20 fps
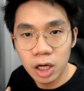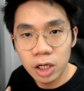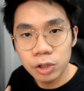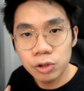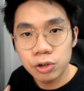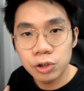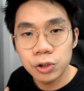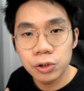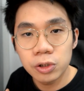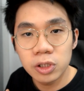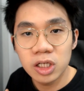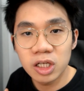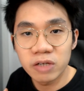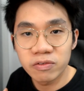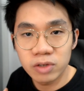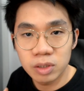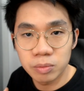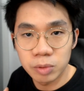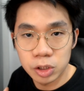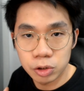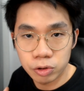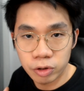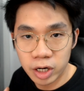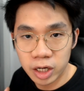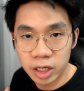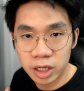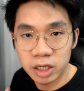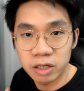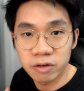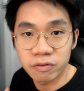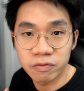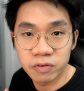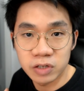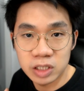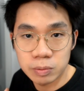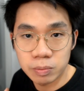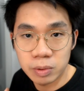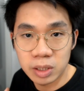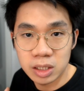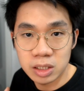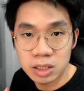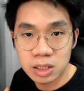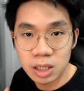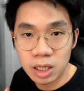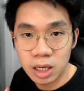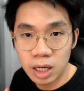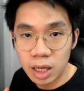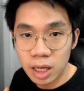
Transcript: you shouldn't even be trading in the first place.